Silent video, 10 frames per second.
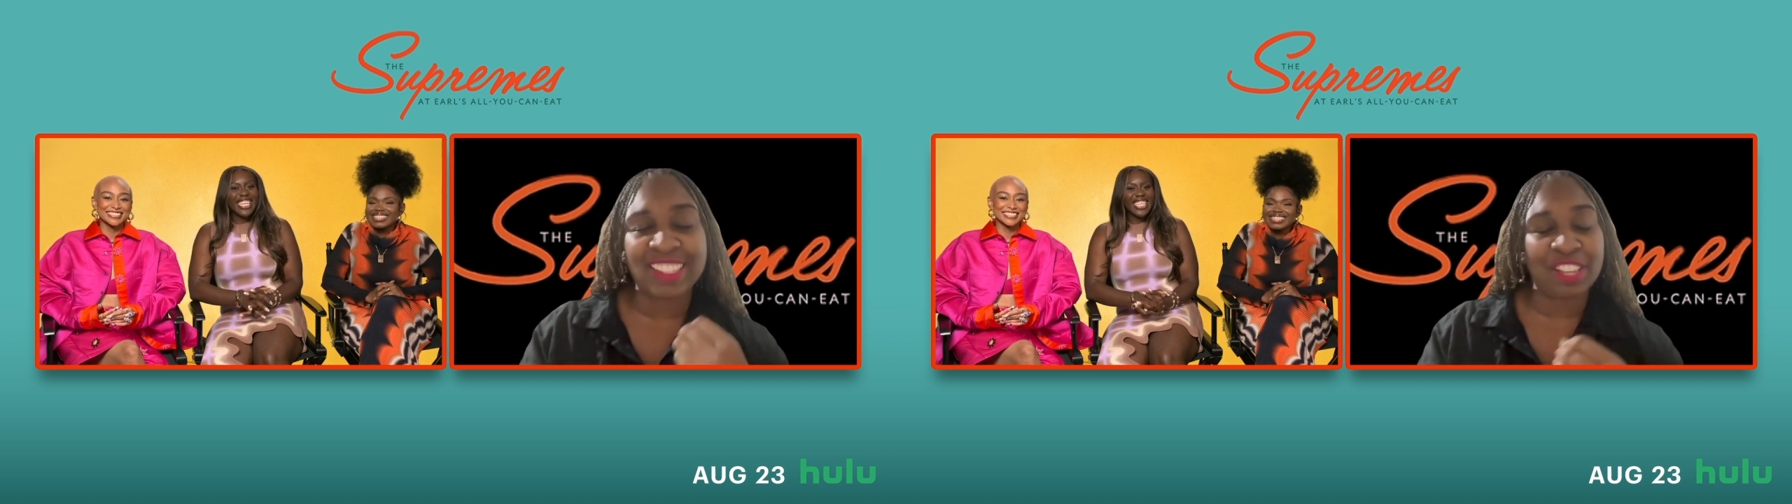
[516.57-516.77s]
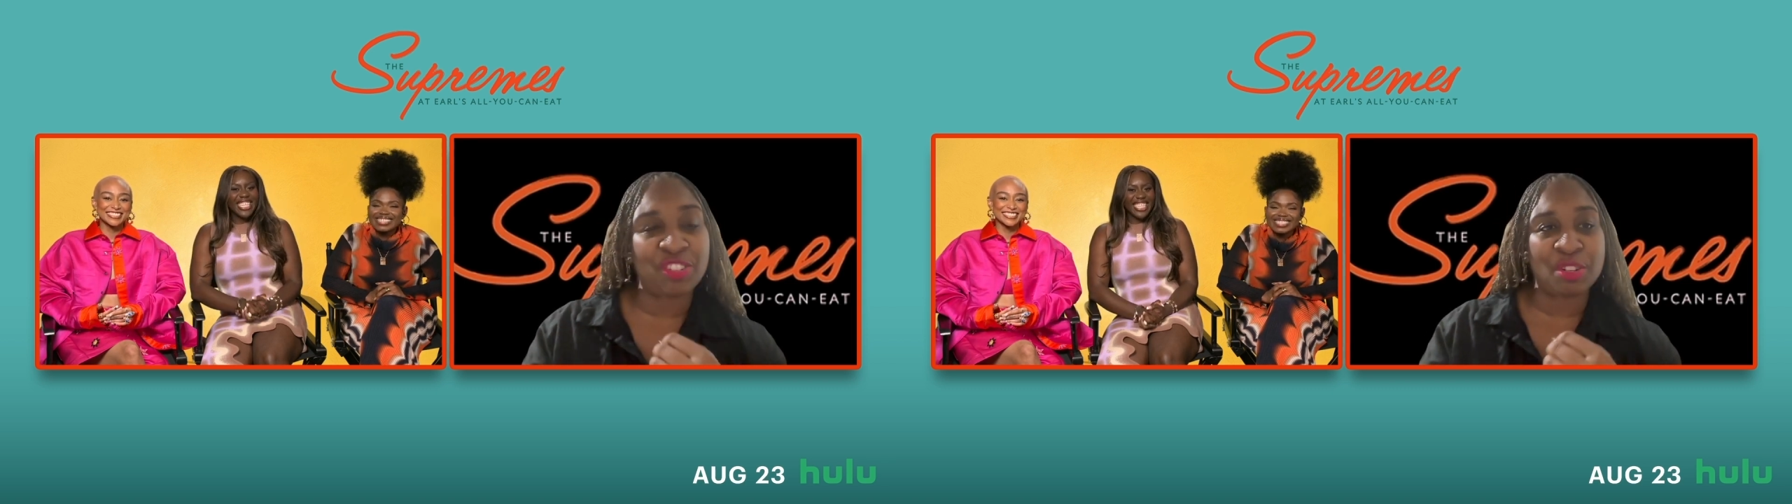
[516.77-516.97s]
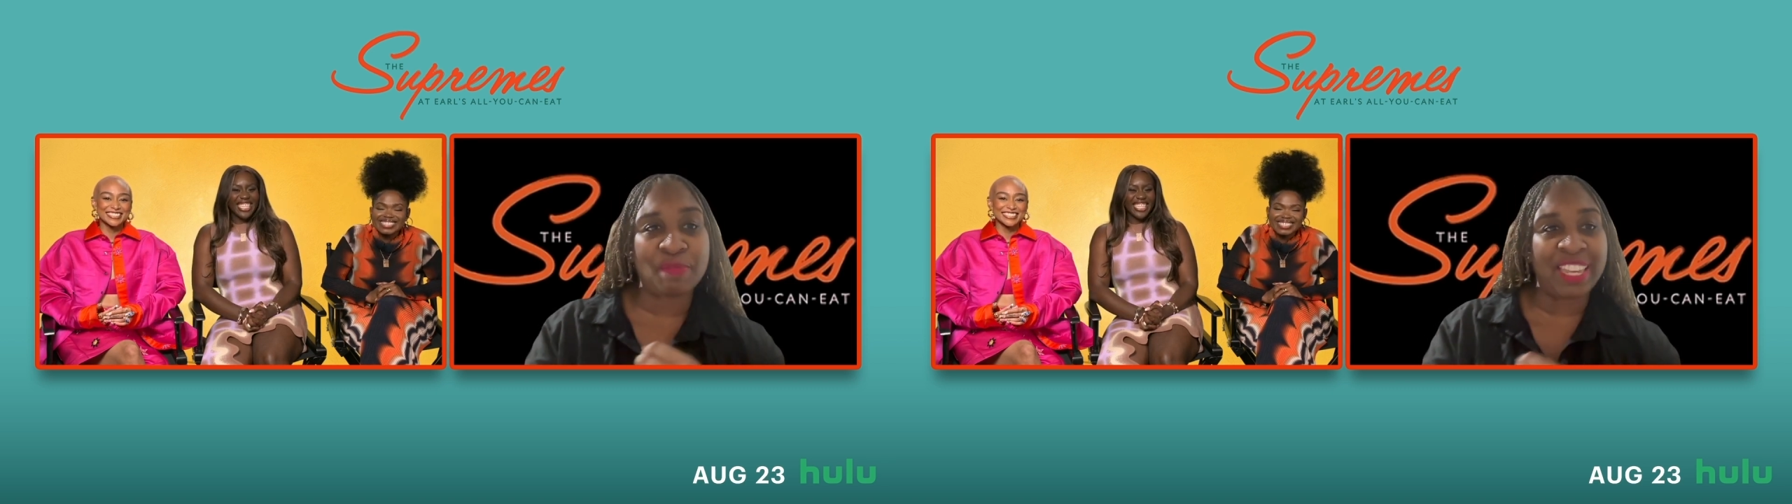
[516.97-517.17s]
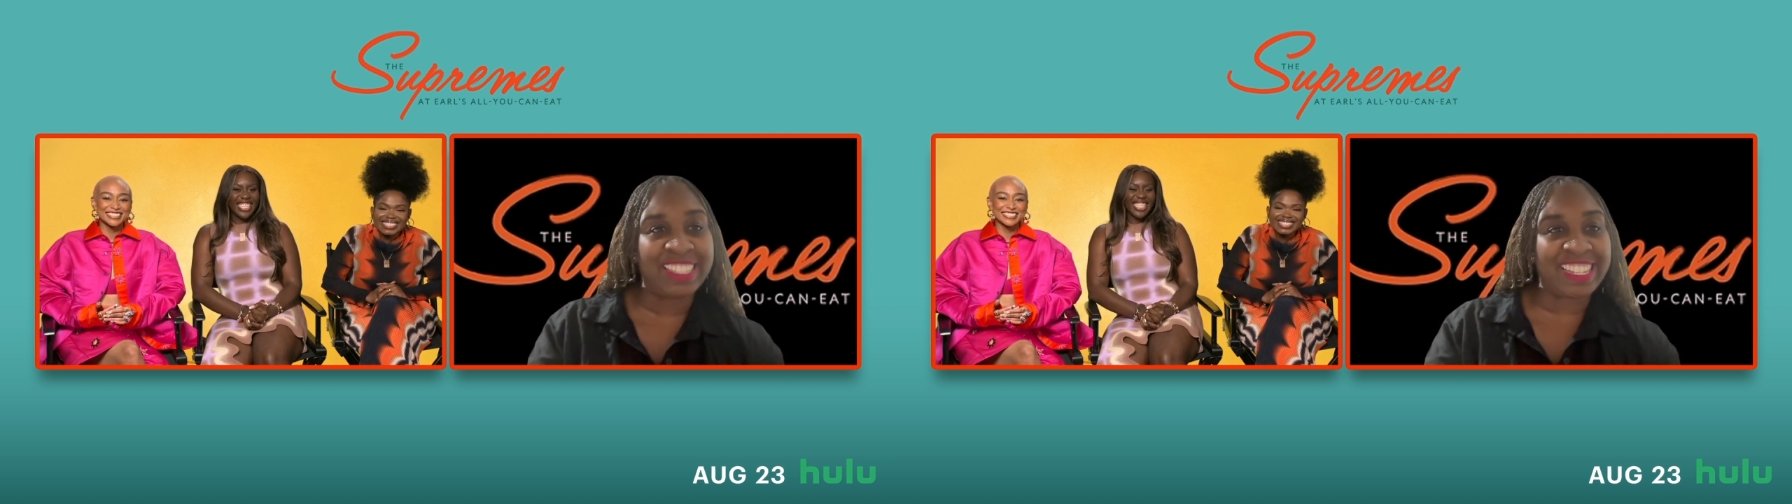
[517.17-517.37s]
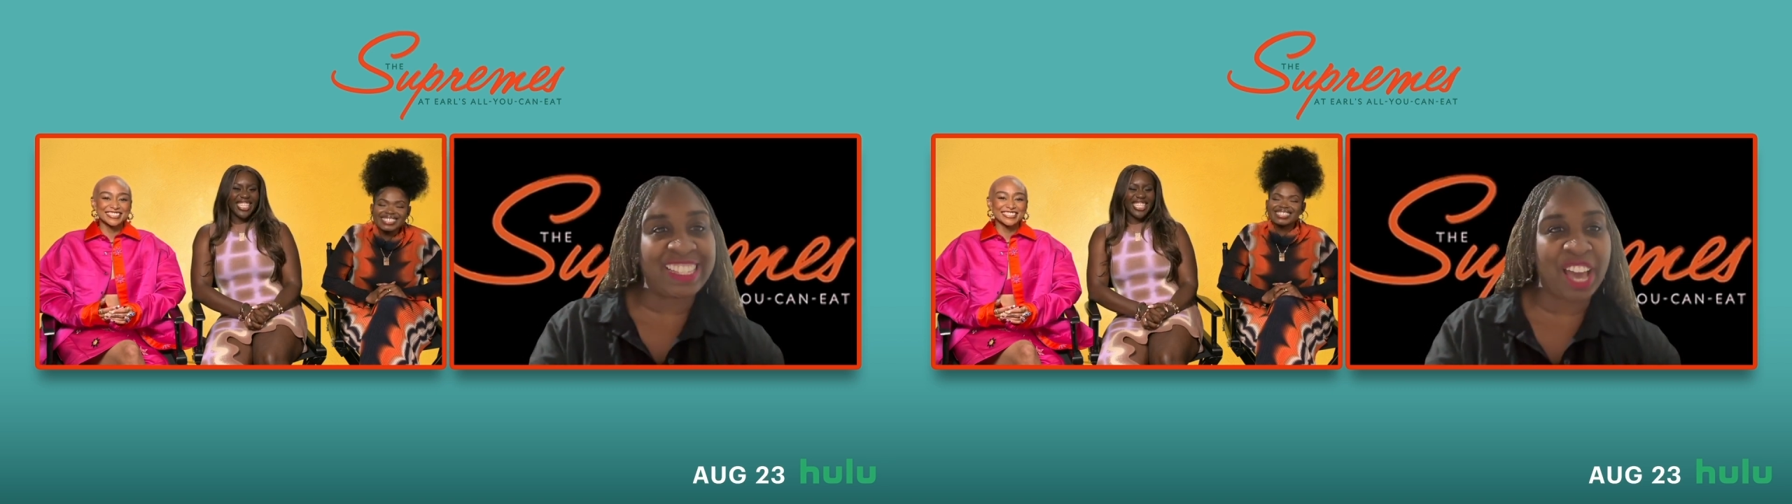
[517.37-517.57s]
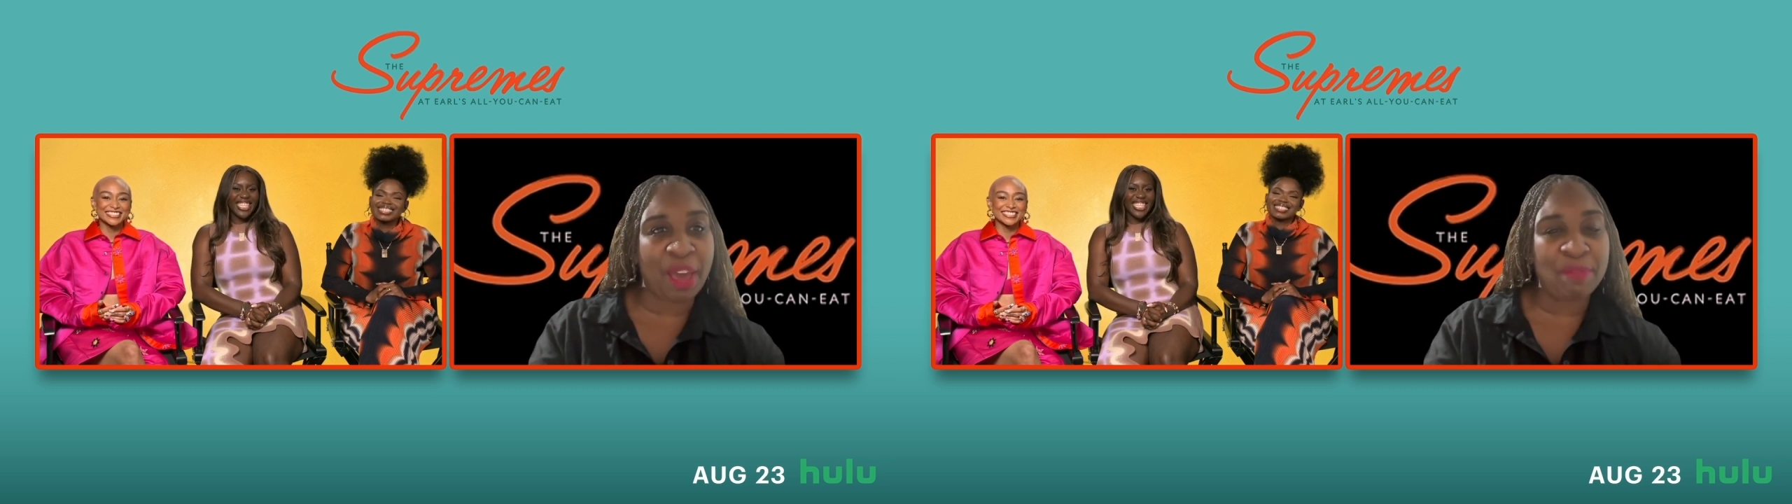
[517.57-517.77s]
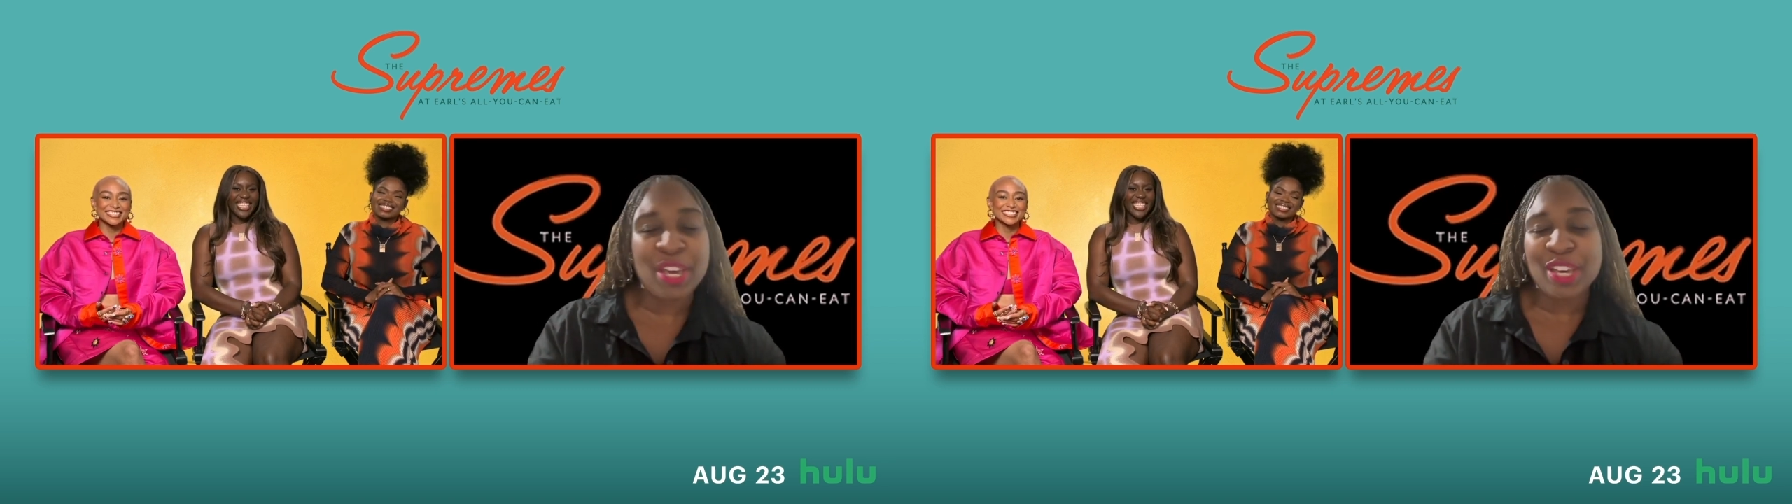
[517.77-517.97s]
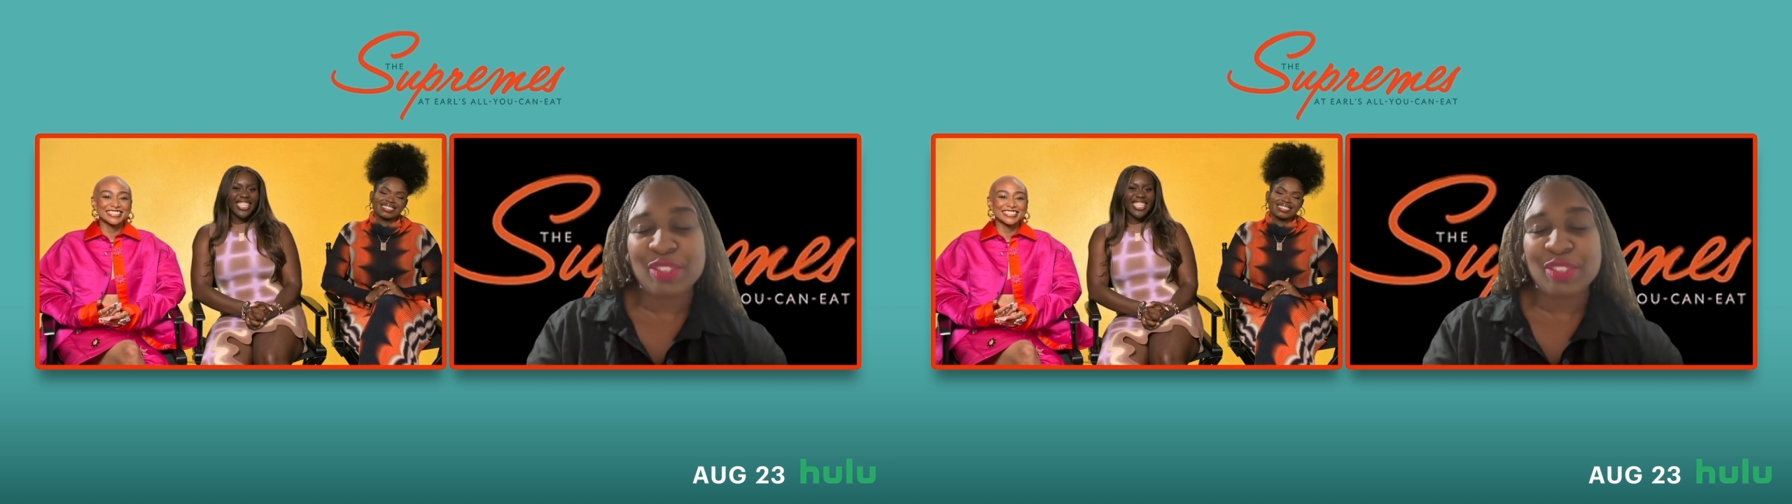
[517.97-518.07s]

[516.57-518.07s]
such an amazing time.